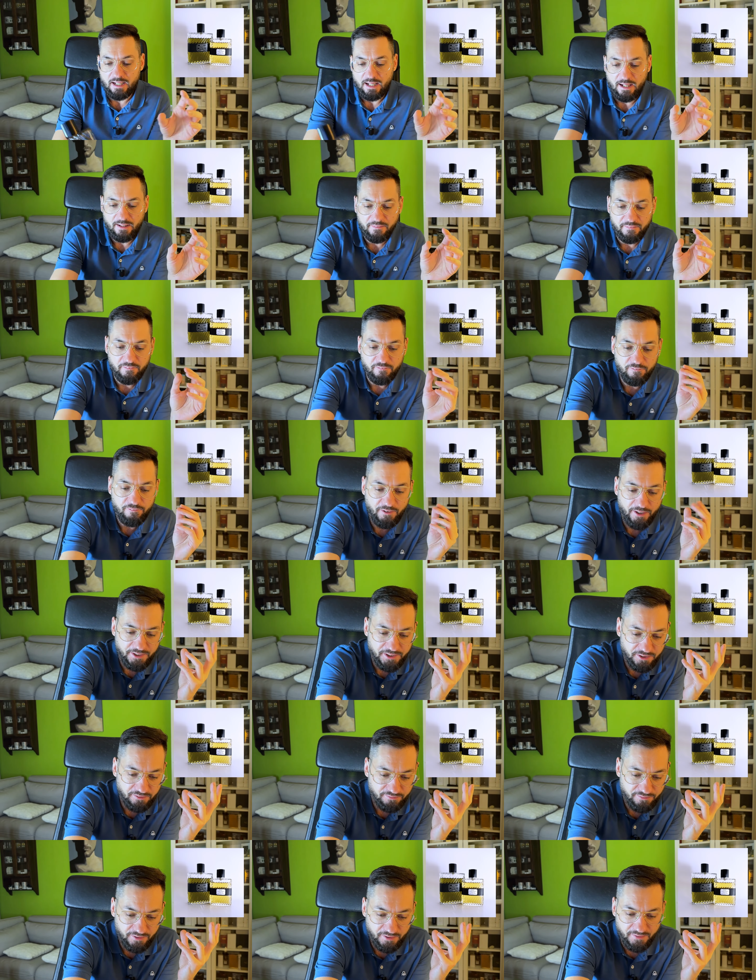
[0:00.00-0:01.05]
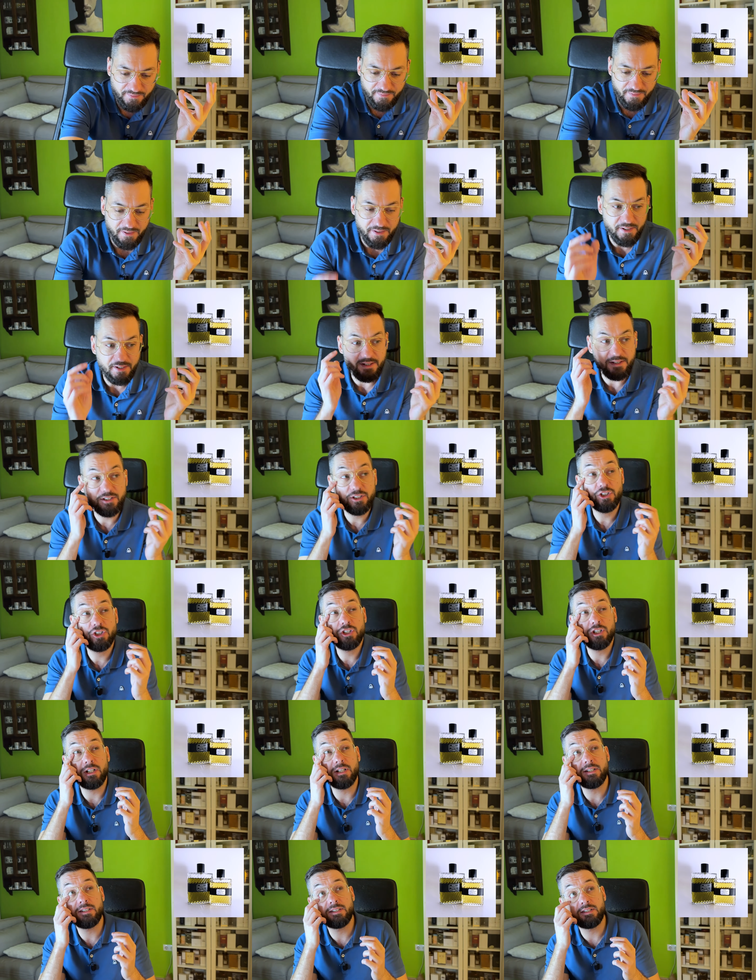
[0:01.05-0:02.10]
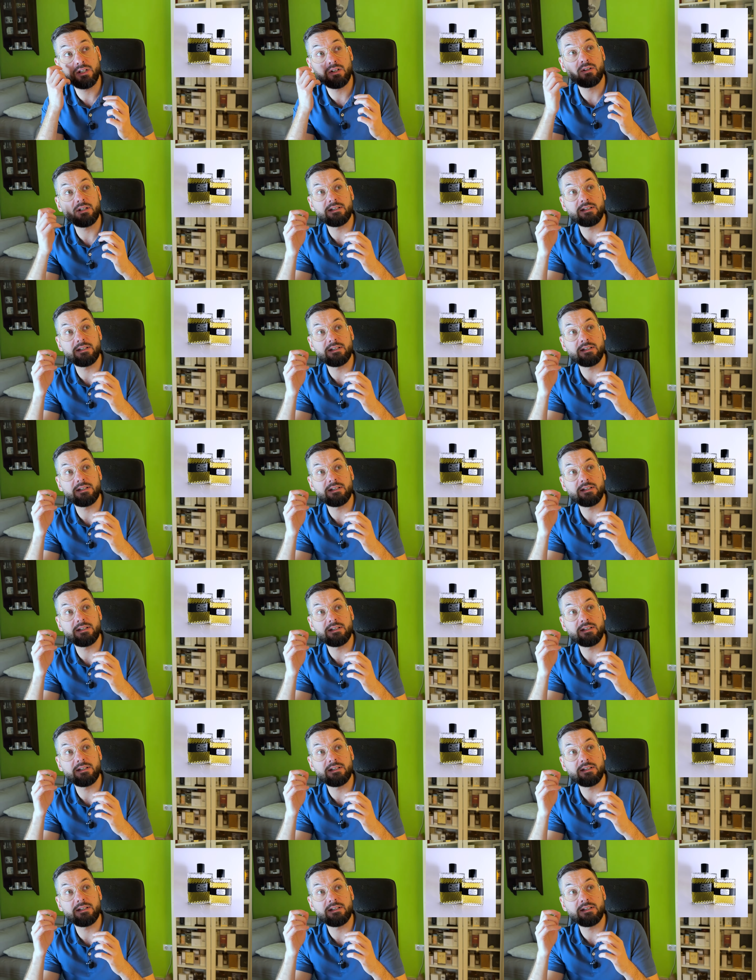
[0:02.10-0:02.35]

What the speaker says: And the vetiver there is just so,